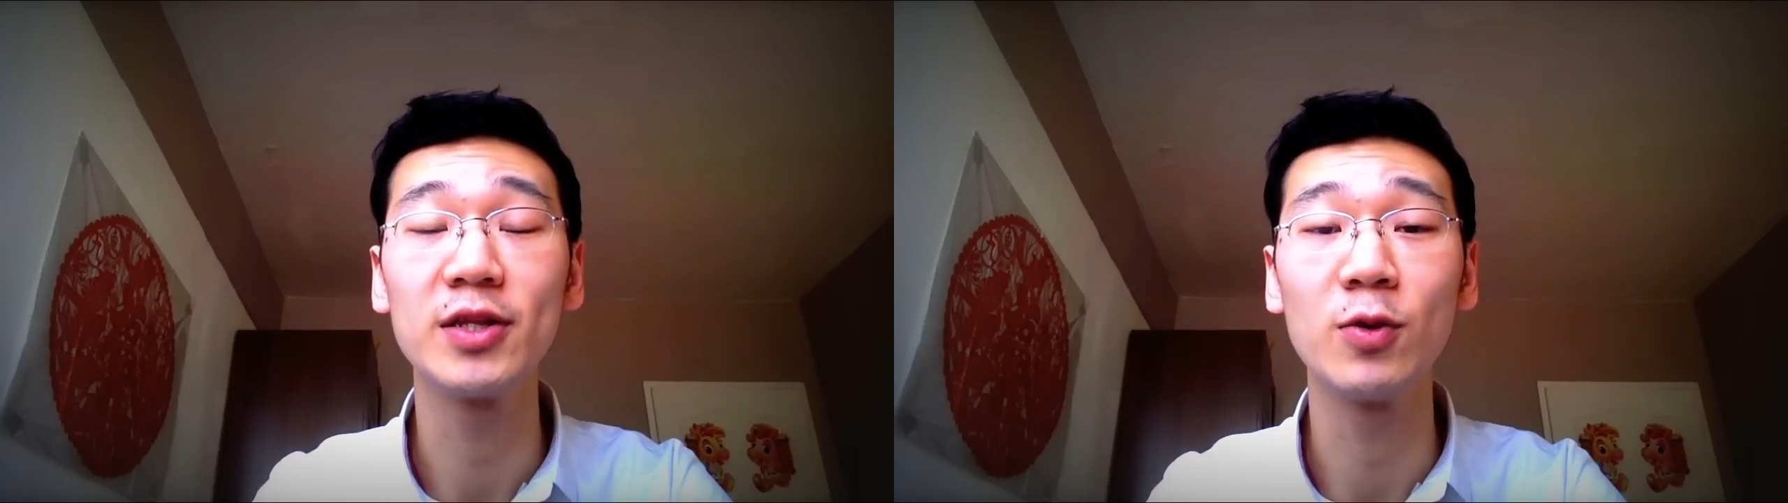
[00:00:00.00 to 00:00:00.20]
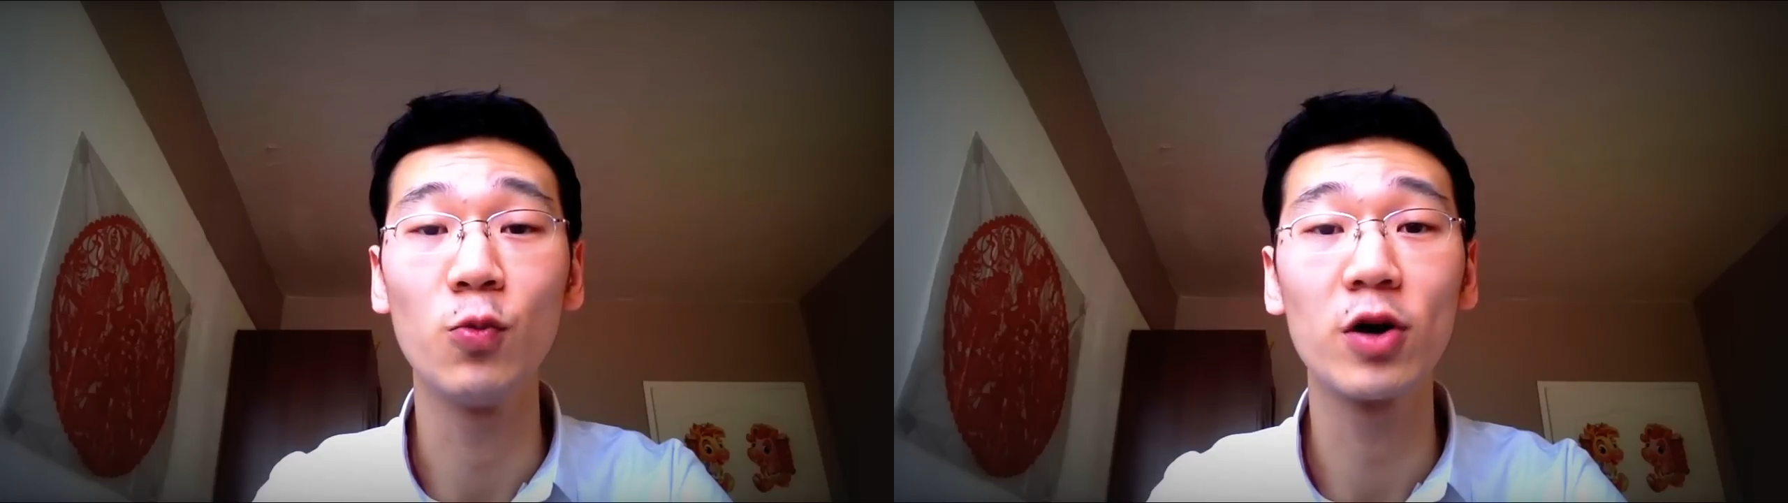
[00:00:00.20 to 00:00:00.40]

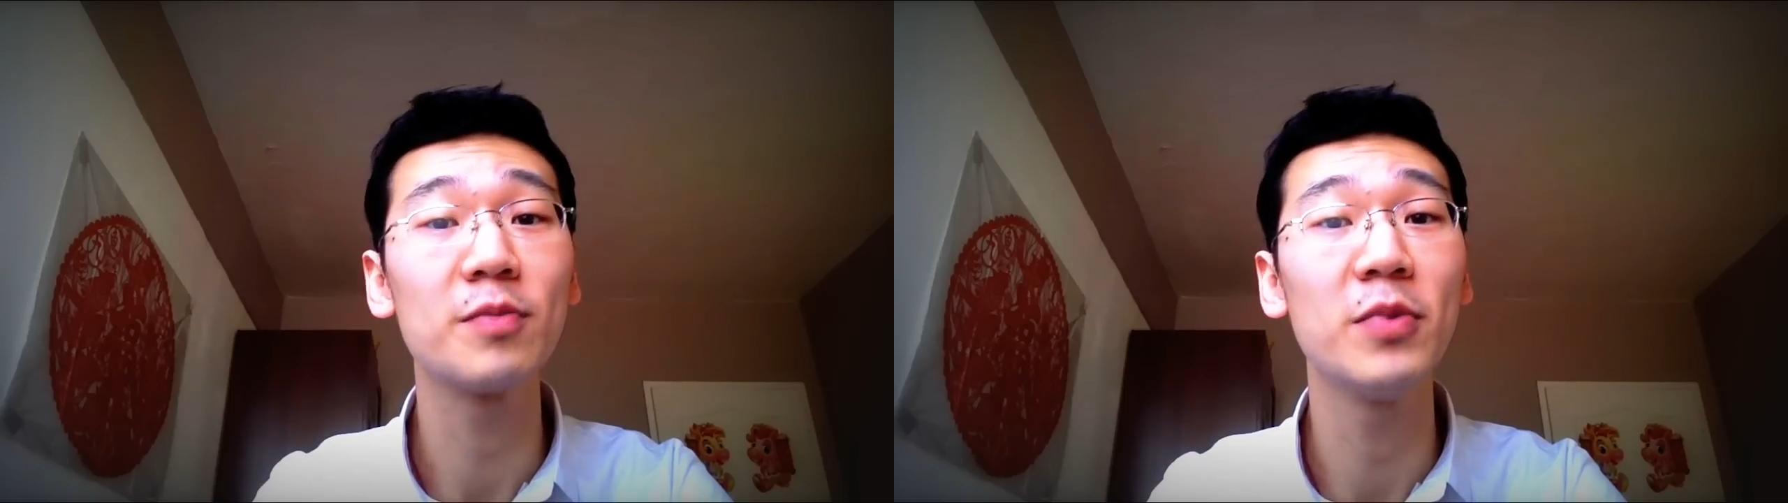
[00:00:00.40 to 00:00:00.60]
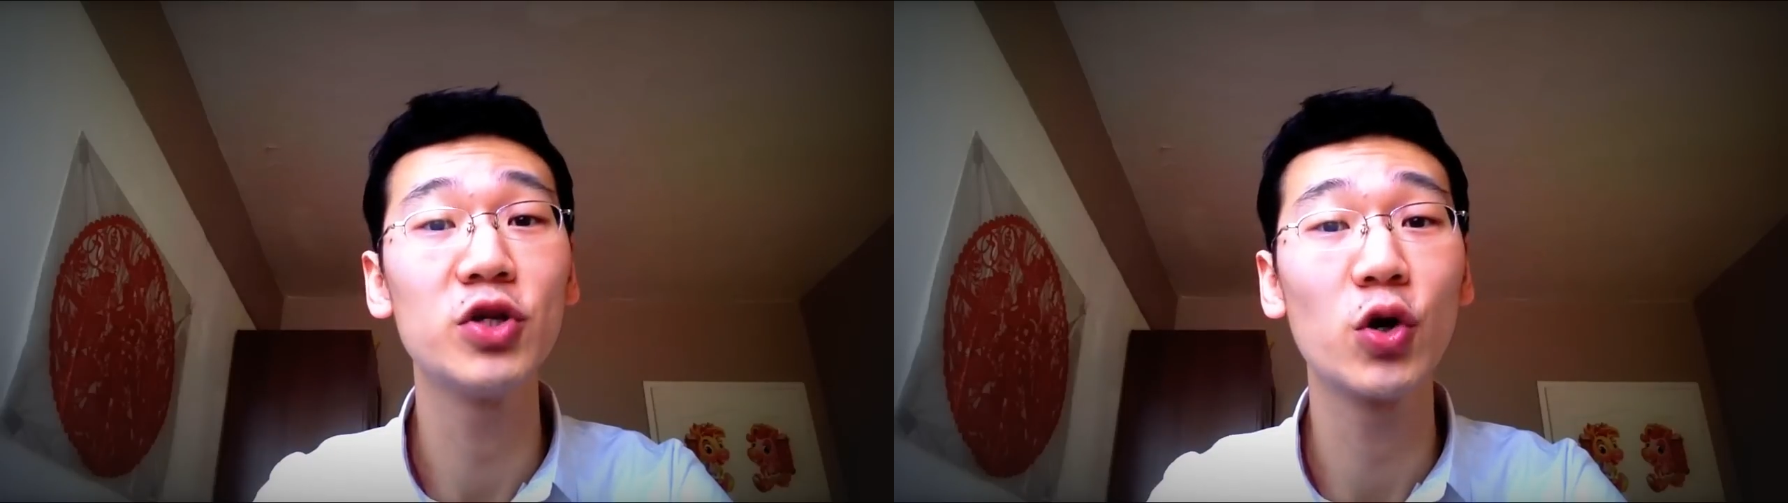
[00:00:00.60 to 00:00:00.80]
the
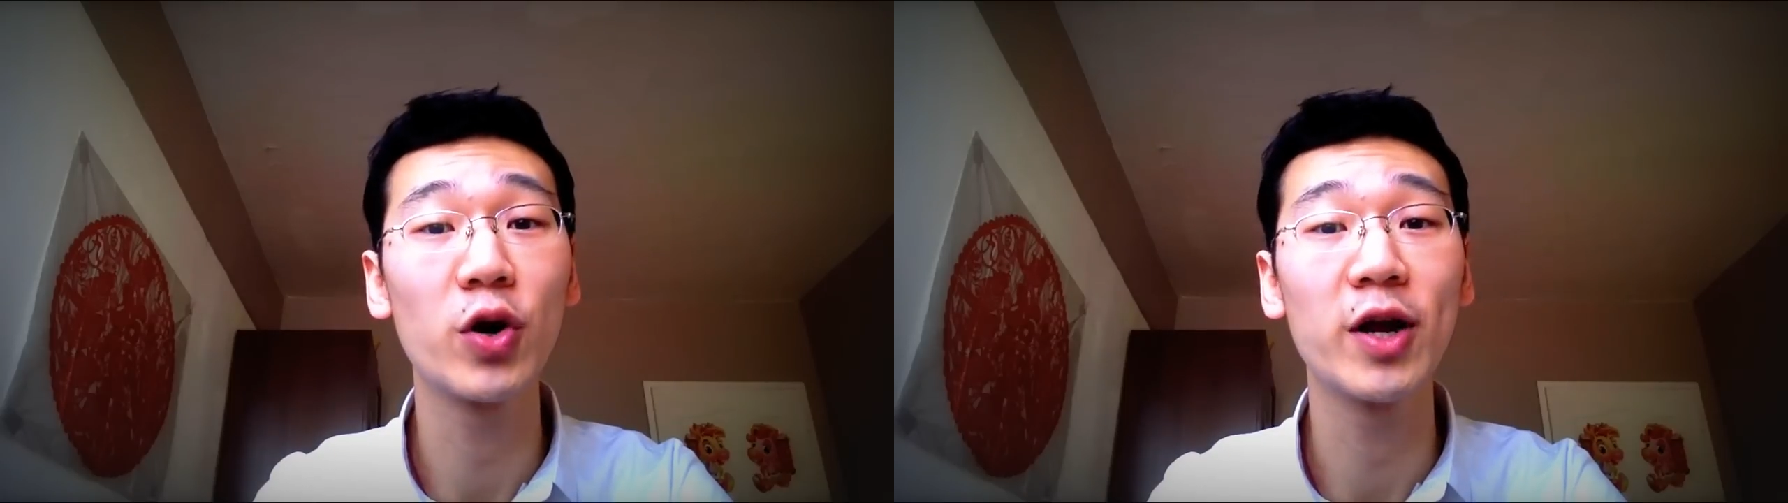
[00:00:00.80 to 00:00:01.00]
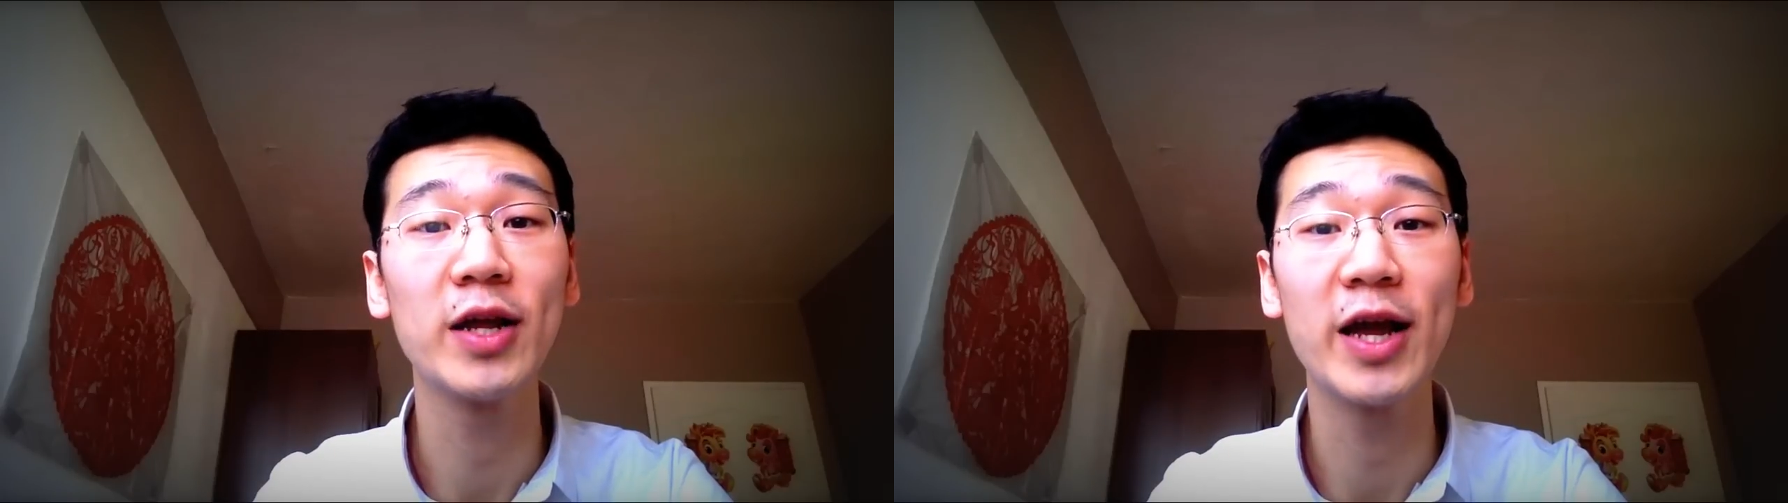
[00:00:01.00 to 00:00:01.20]
World
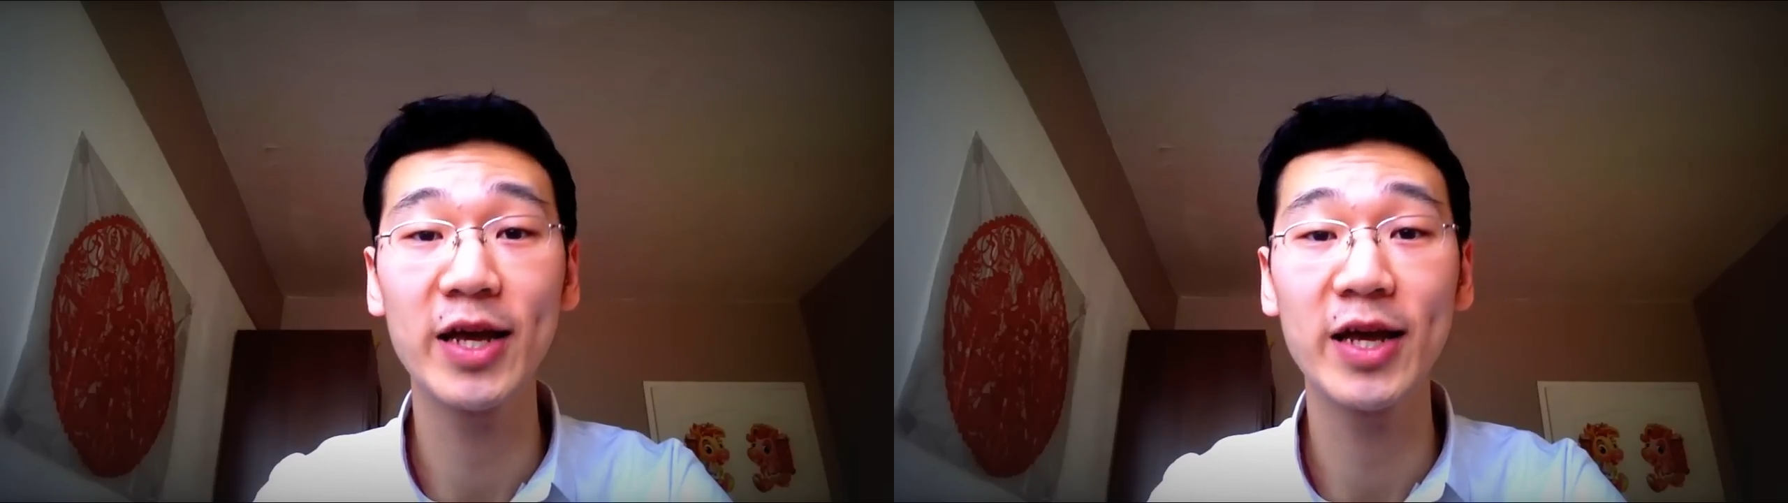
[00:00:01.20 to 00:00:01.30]
Mentoring